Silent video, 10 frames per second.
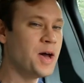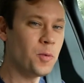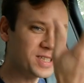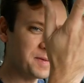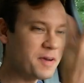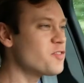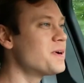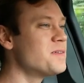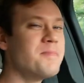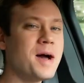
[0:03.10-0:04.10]
What's up
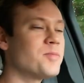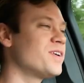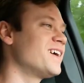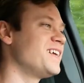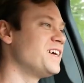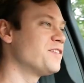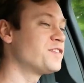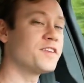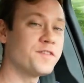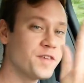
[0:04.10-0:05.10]
everybody, Matt Maran here
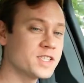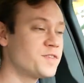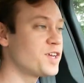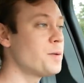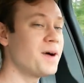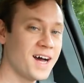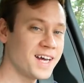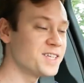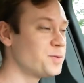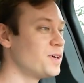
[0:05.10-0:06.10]
for the first video
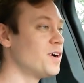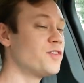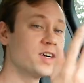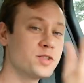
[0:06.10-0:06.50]
behind the wheel of our